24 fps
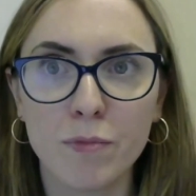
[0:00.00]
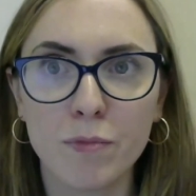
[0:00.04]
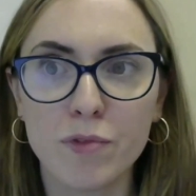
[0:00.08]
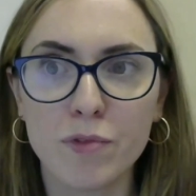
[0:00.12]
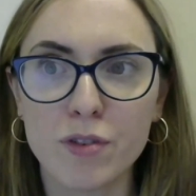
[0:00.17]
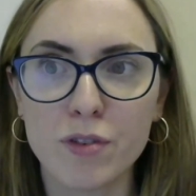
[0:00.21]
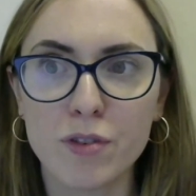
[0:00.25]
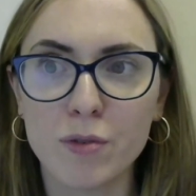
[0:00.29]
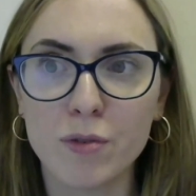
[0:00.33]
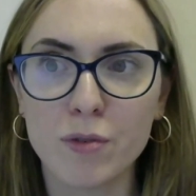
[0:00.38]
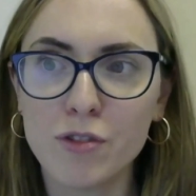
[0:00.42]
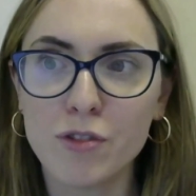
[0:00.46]

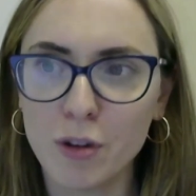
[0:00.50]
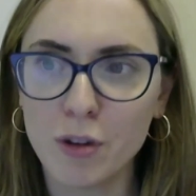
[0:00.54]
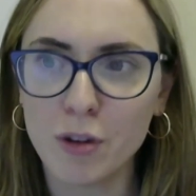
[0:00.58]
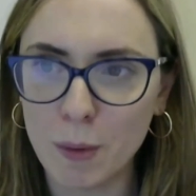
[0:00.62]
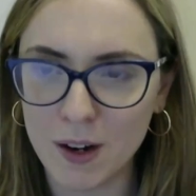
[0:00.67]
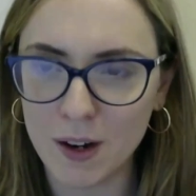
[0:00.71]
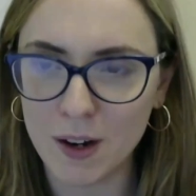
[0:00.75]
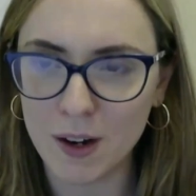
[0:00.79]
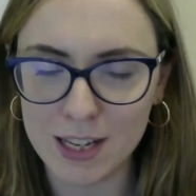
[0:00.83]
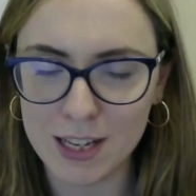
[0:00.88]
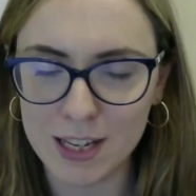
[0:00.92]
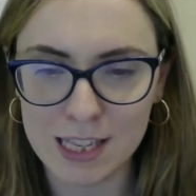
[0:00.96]

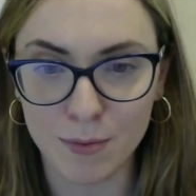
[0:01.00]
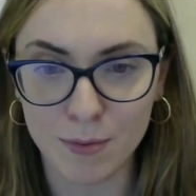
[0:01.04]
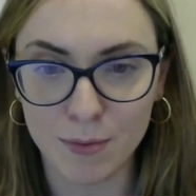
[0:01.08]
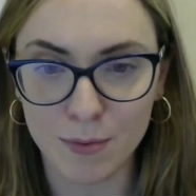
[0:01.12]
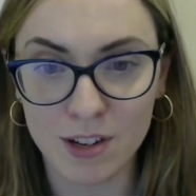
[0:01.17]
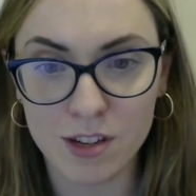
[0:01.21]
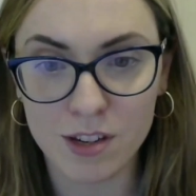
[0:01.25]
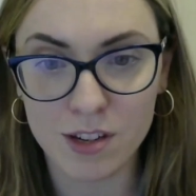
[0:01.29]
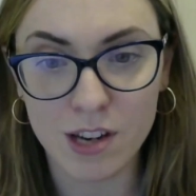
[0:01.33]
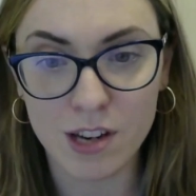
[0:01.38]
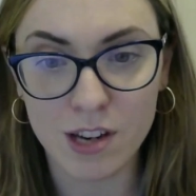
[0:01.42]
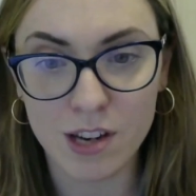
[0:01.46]
social bonds,
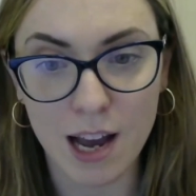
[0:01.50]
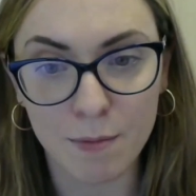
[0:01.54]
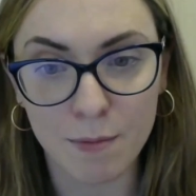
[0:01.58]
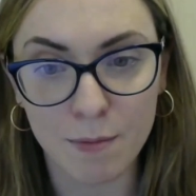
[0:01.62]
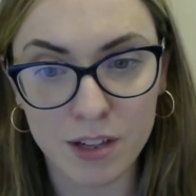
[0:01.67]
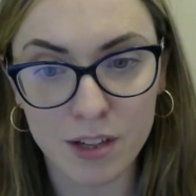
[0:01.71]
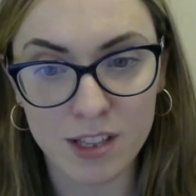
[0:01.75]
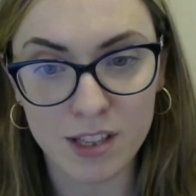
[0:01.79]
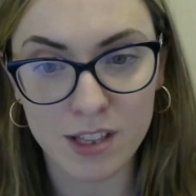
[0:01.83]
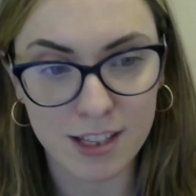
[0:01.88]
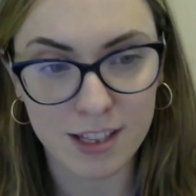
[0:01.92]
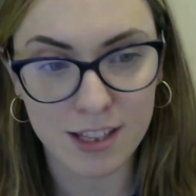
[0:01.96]
which
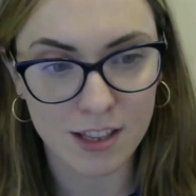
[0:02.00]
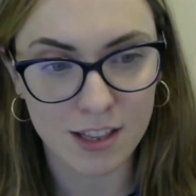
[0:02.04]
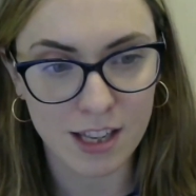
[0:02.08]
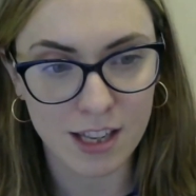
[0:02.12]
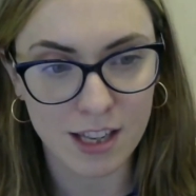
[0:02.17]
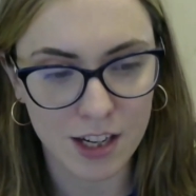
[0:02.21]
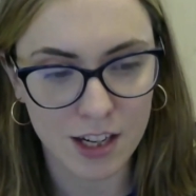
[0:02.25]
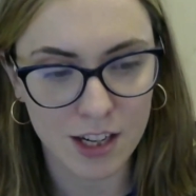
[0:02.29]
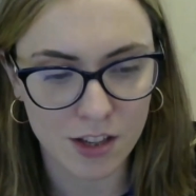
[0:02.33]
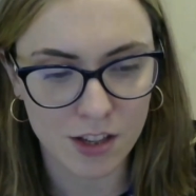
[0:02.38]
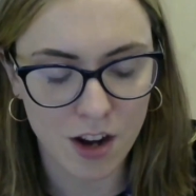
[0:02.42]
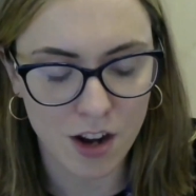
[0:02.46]
desistance
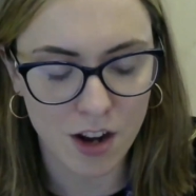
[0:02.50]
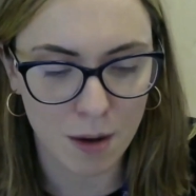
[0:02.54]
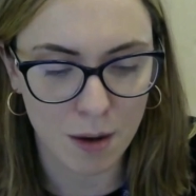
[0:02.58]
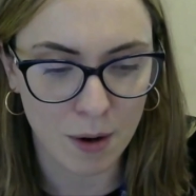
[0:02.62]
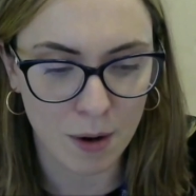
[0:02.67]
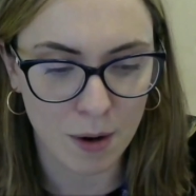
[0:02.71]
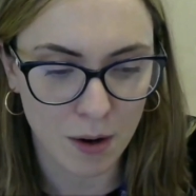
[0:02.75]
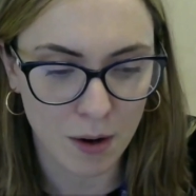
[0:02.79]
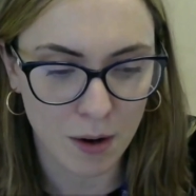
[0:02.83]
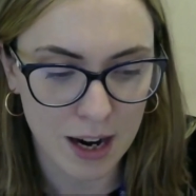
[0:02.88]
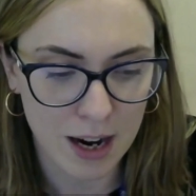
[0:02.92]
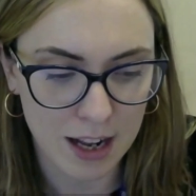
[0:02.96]
theorists talk
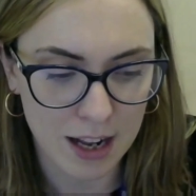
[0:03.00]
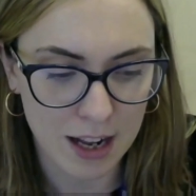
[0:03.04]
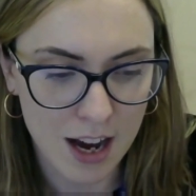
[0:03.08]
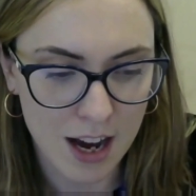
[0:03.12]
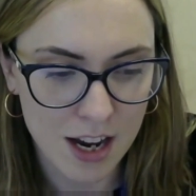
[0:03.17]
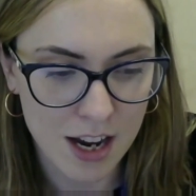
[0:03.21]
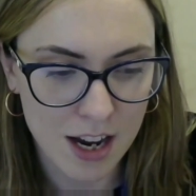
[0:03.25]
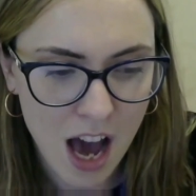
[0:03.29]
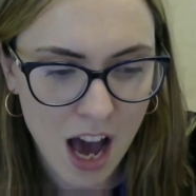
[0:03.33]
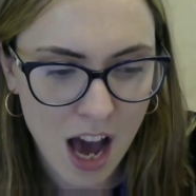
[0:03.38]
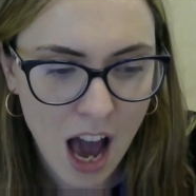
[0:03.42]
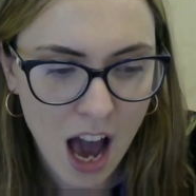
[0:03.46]
about quite a
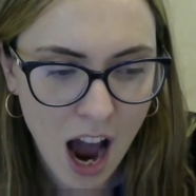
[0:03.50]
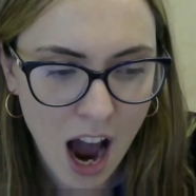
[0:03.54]
lot,